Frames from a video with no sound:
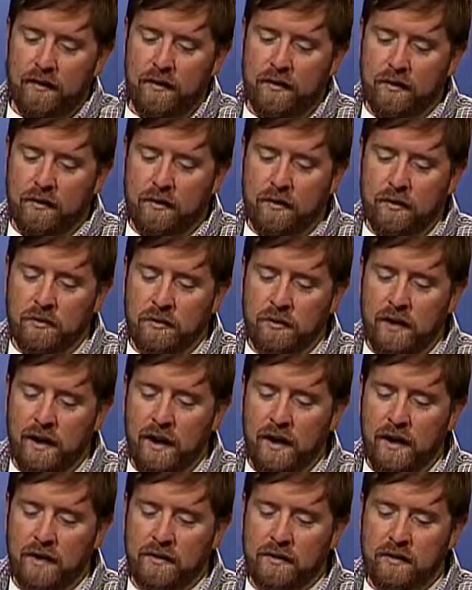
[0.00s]

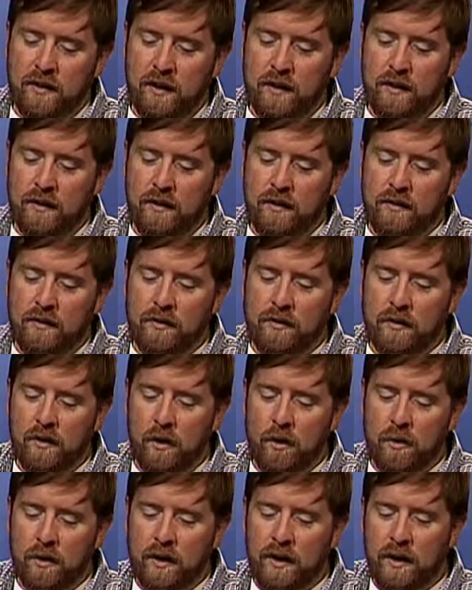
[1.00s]
Stranahan started
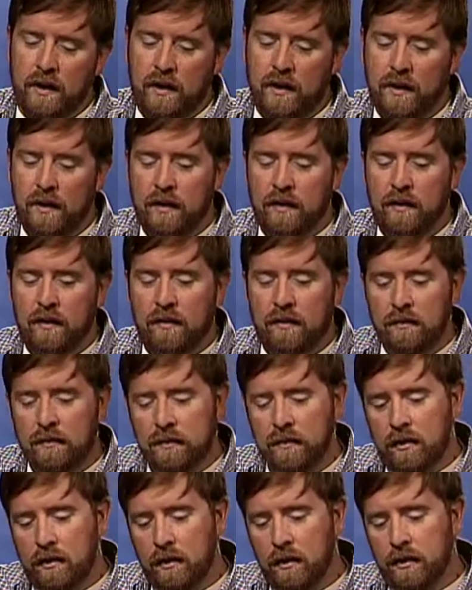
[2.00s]
slowly.
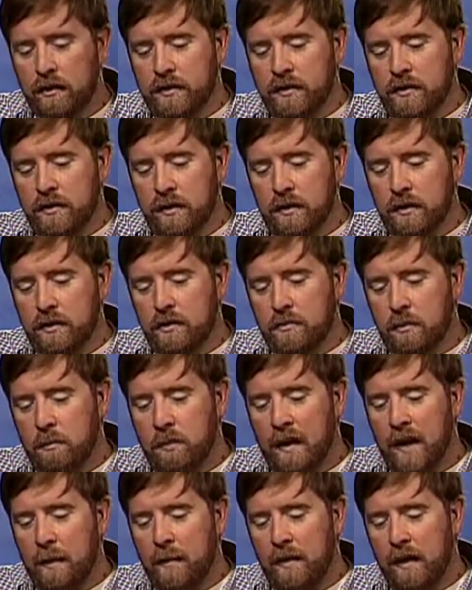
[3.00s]
Little distilleries were
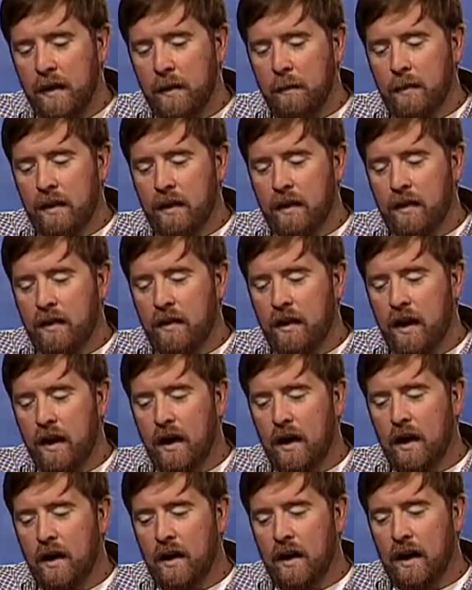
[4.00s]
popping up here and
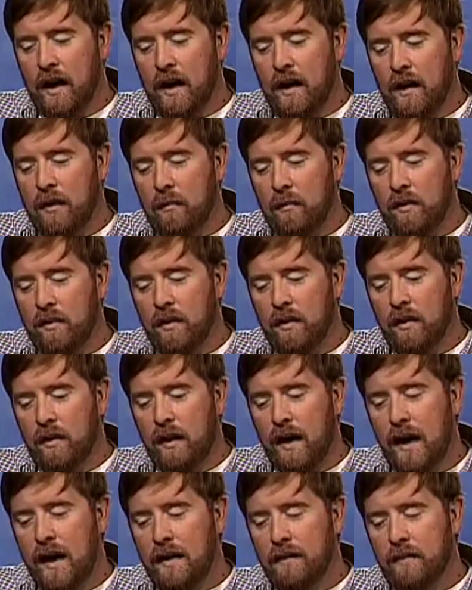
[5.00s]
there, and within the
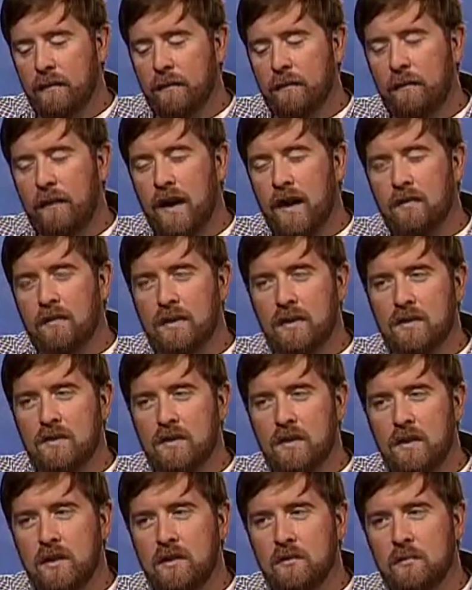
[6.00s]
last 5-6
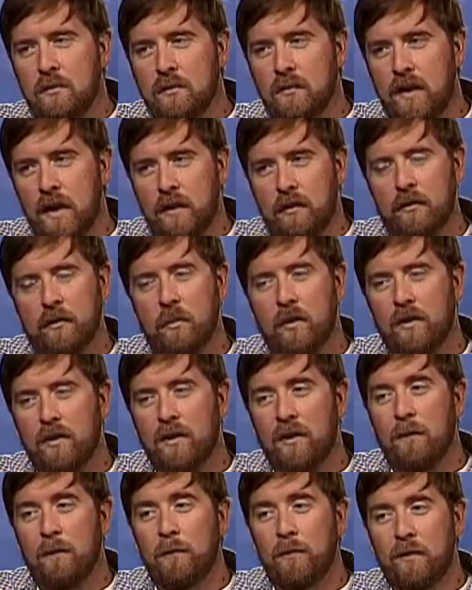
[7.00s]
years, we've now exploded
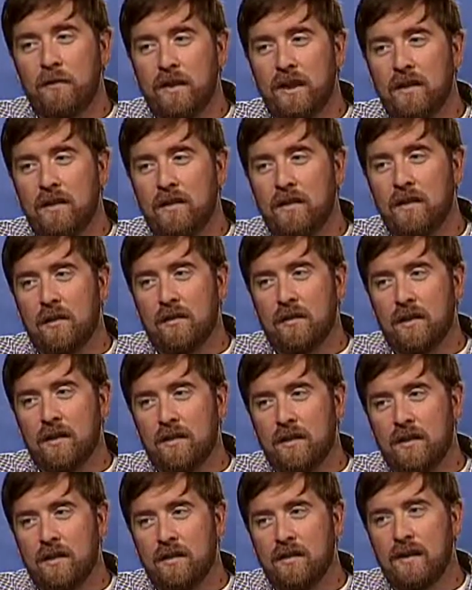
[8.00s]
to 50 distilleries
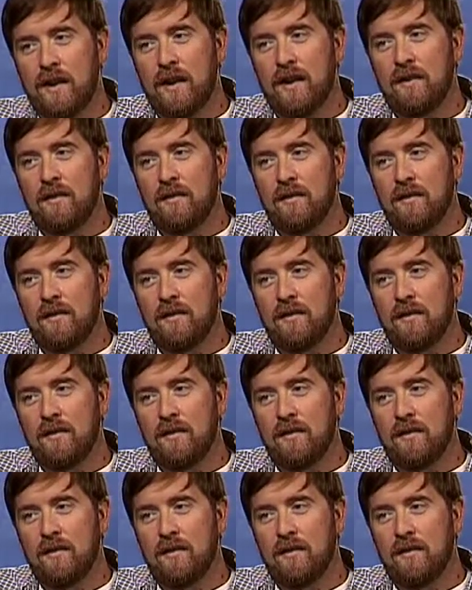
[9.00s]
in the state.